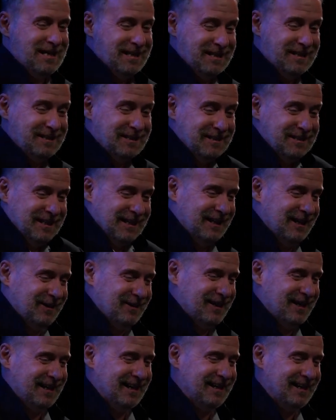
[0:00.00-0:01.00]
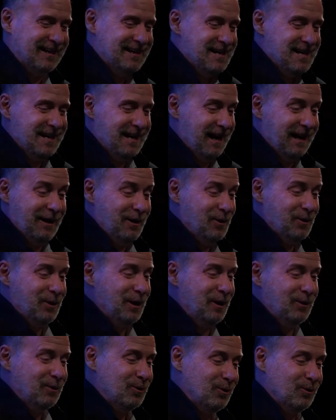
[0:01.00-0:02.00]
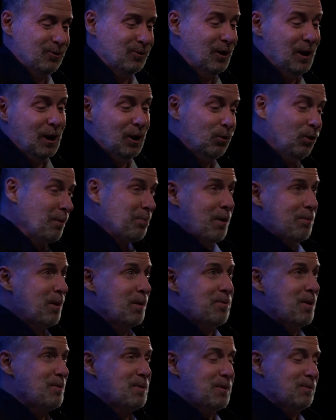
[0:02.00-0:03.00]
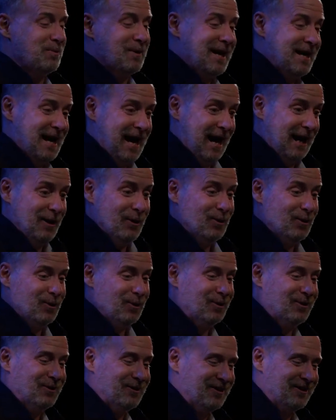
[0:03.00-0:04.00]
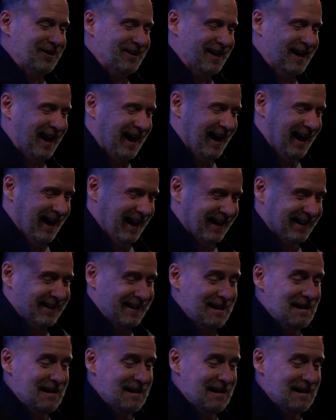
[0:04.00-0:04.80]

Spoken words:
Oh, hello here. Hello, hello, hello. Whoop, whoop, whoop, whoop. Hello.